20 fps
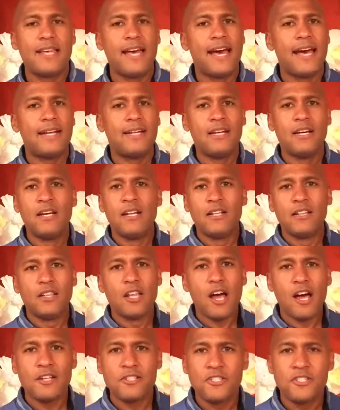that
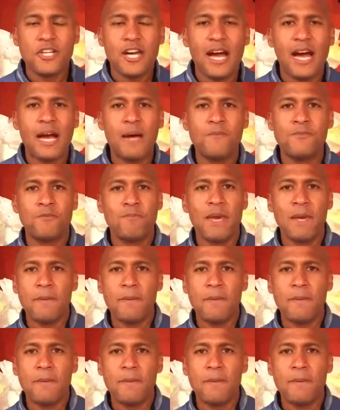lost jobs.